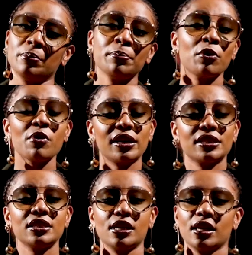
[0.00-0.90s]
People who are
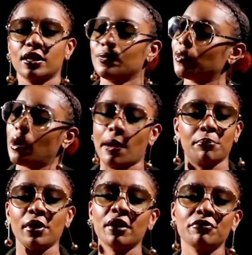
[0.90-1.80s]
sick, I'm
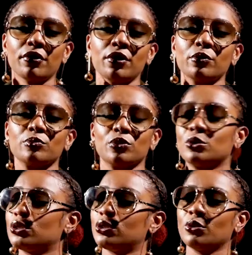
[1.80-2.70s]
praying for you
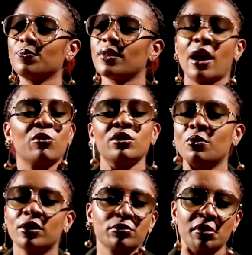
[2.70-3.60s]
because I wouldn't
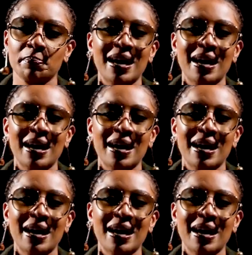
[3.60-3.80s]
want to be